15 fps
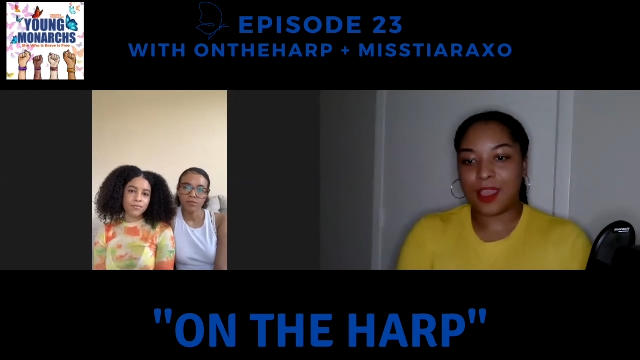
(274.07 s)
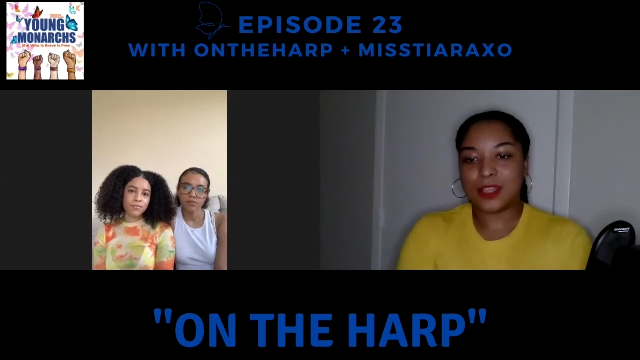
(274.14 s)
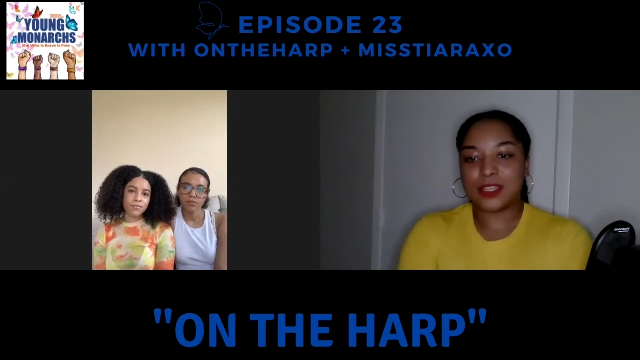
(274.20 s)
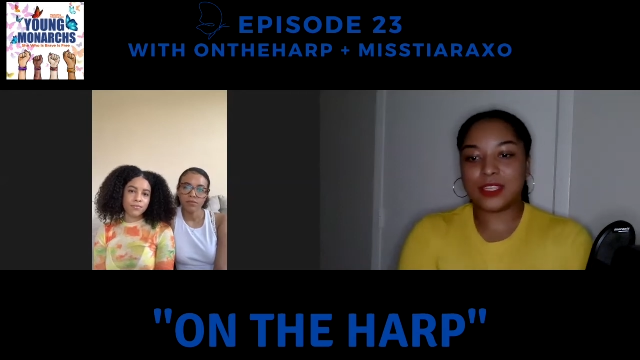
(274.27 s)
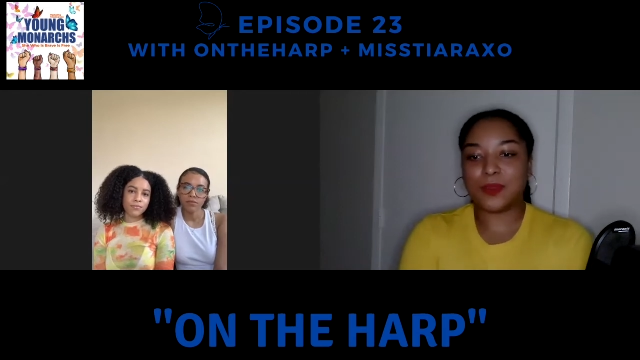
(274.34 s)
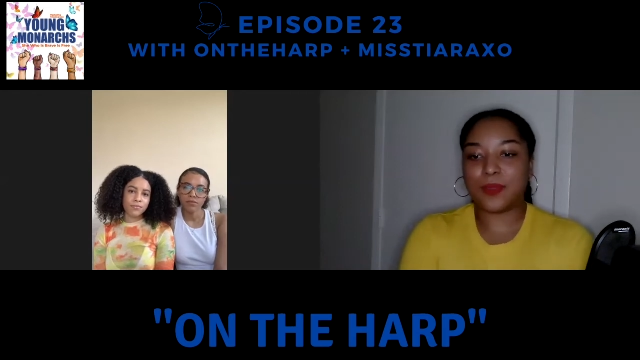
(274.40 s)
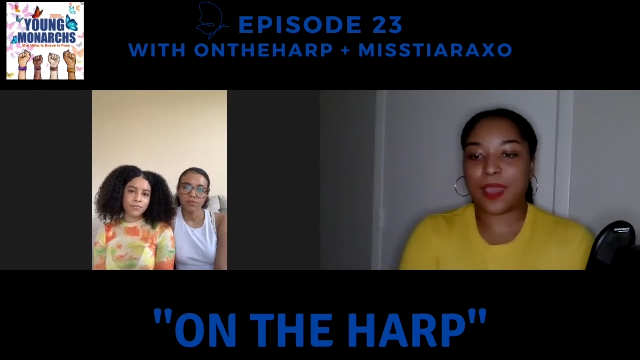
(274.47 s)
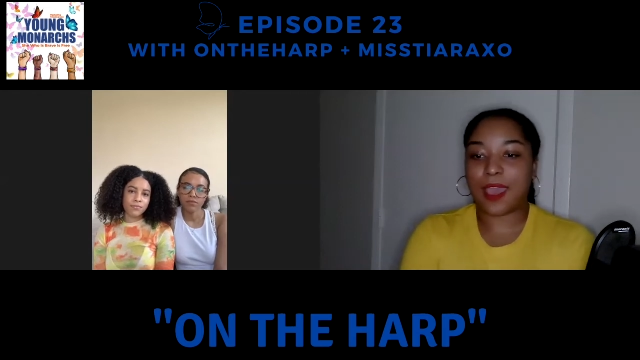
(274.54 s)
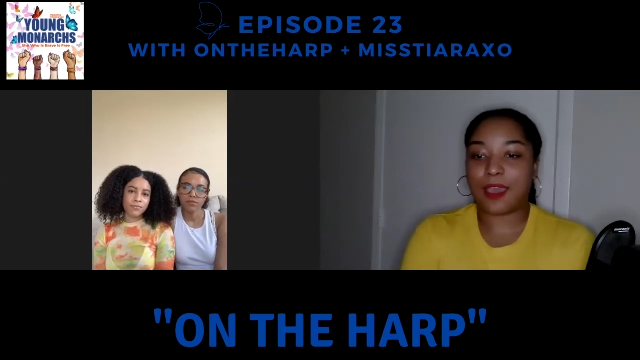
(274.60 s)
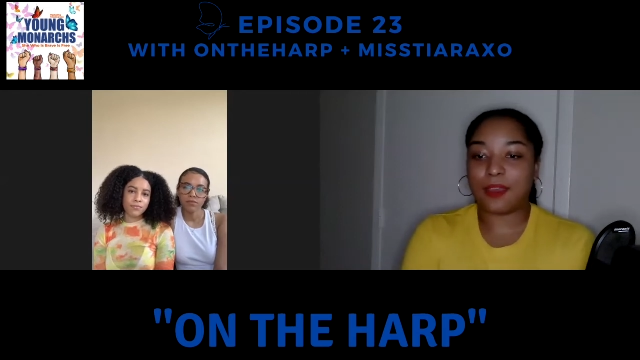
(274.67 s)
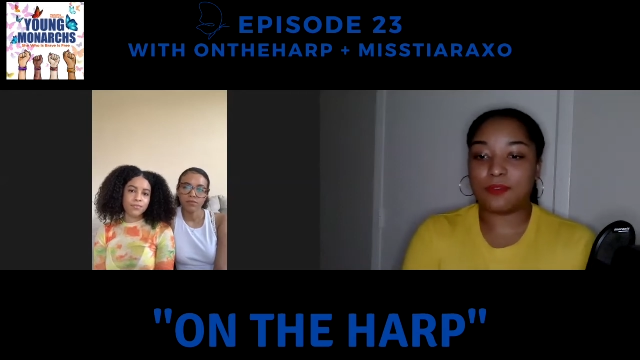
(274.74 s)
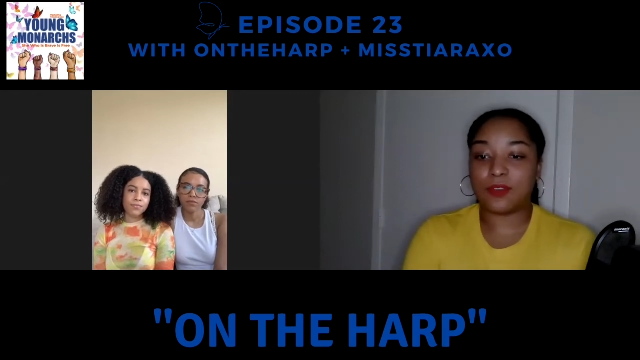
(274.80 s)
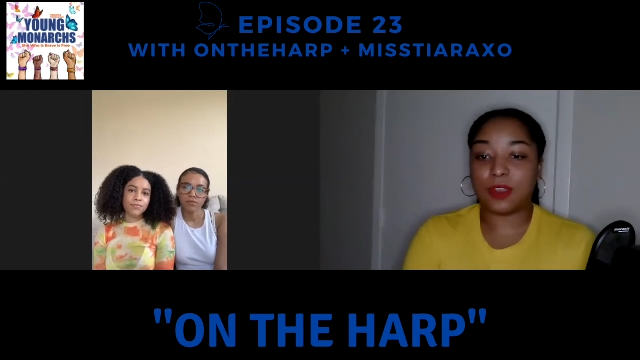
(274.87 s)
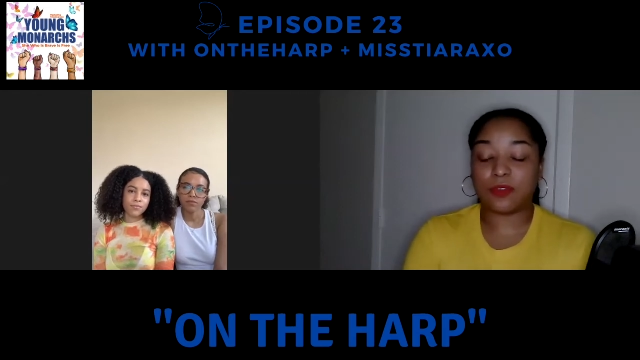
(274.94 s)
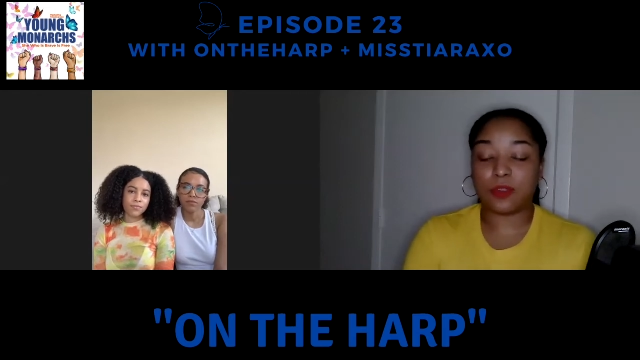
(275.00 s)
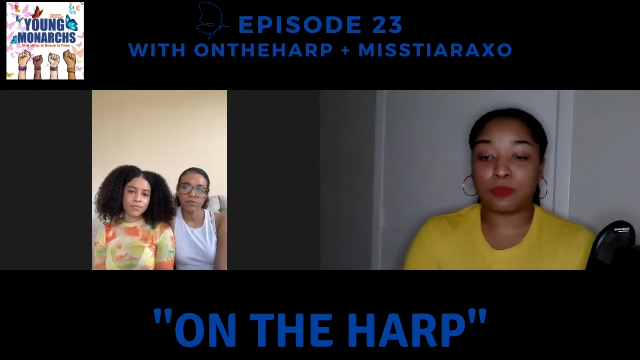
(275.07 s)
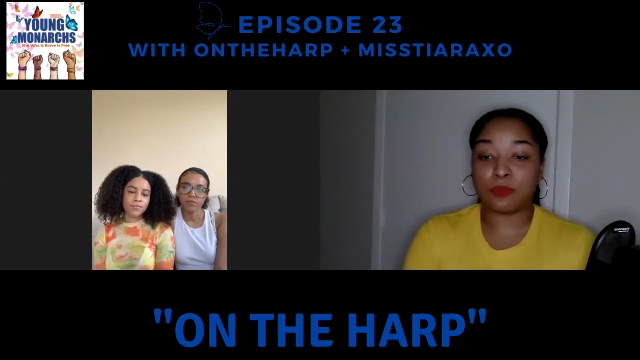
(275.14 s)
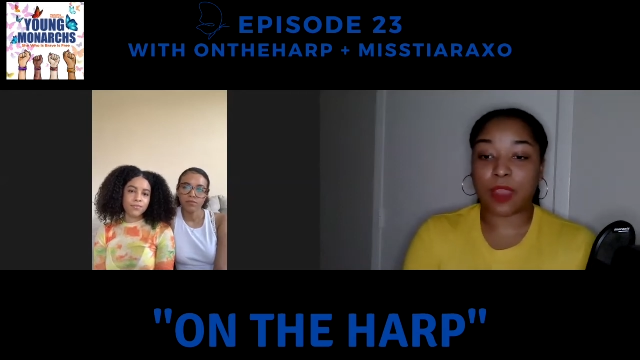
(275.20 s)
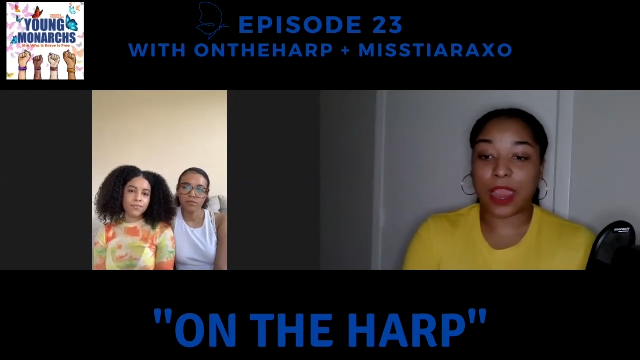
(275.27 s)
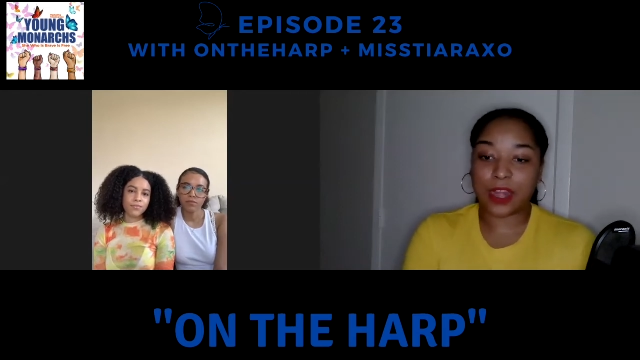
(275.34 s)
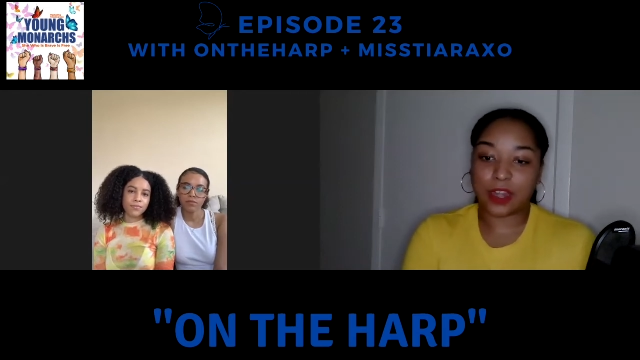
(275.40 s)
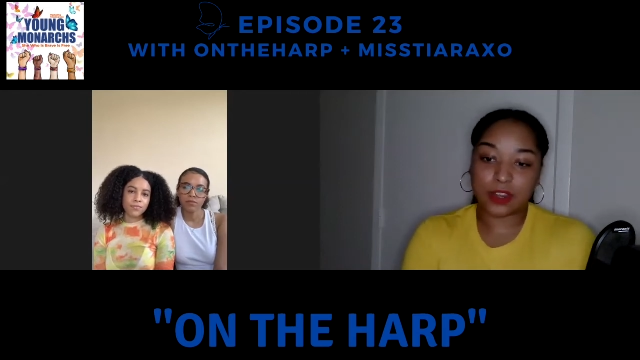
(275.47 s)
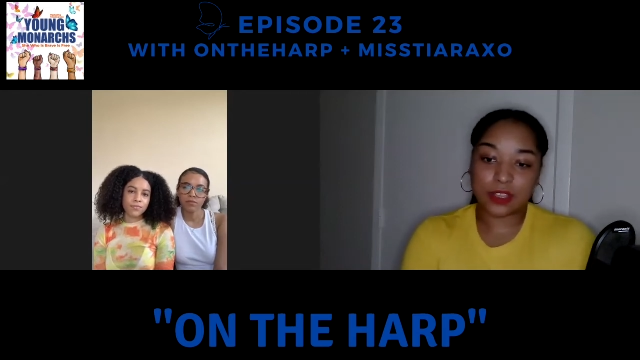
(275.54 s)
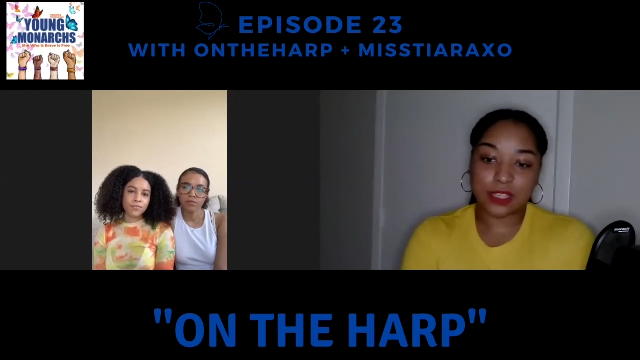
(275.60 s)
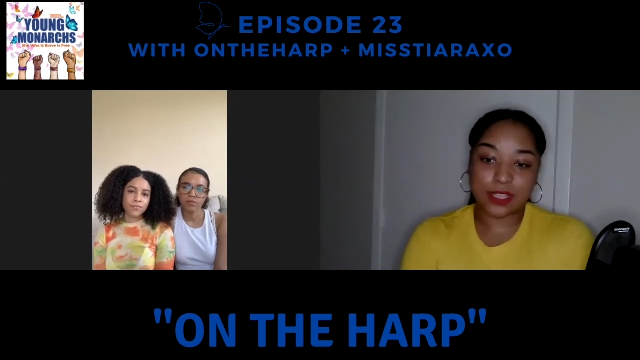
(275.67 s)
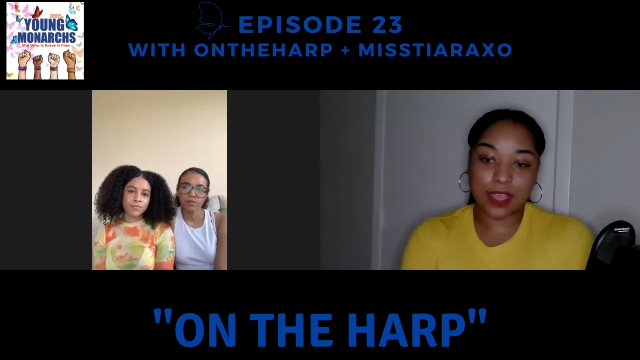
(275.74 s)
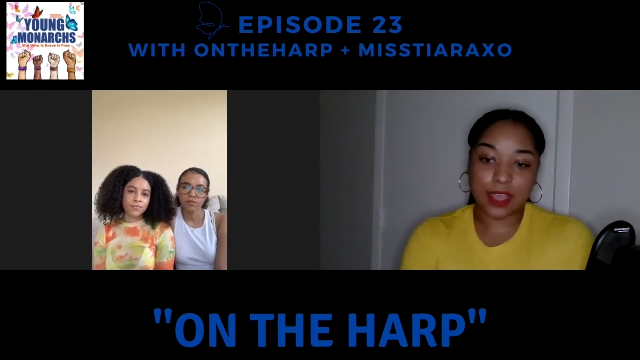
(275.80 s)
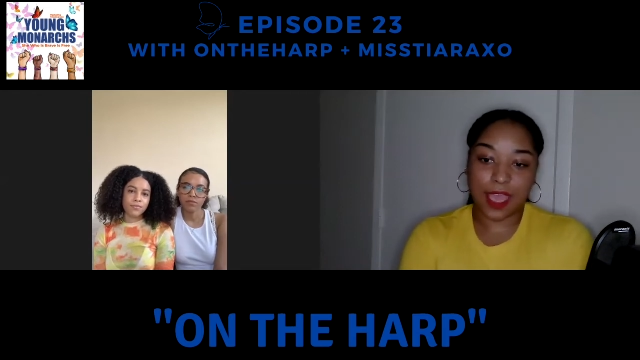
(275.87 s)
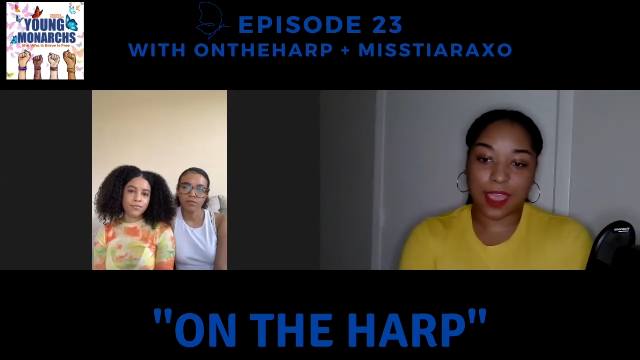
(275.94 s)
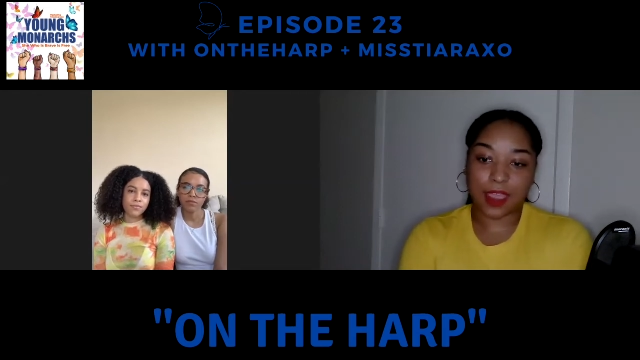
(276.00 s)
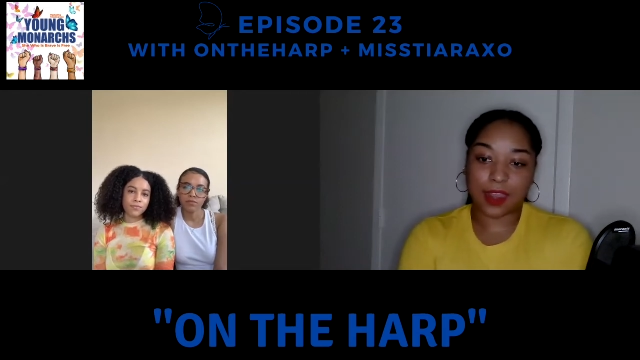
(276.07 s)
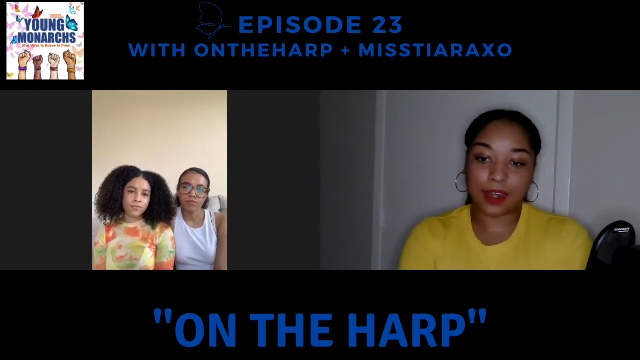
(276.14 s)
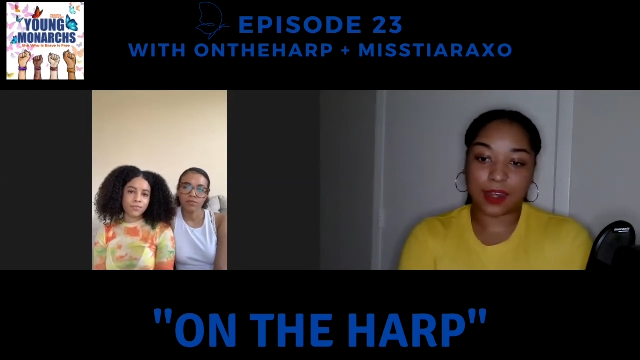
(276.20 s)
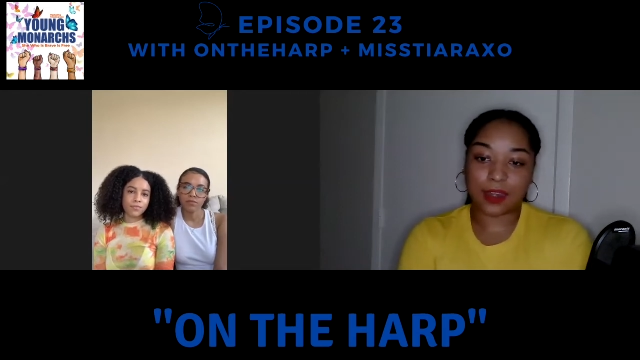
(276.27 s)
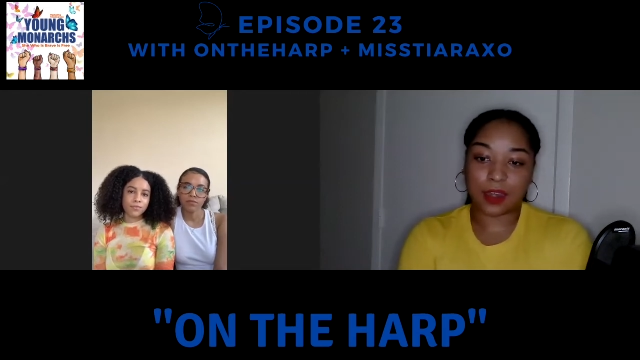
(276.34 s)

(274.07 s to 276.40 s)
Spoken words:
Do you have different writers that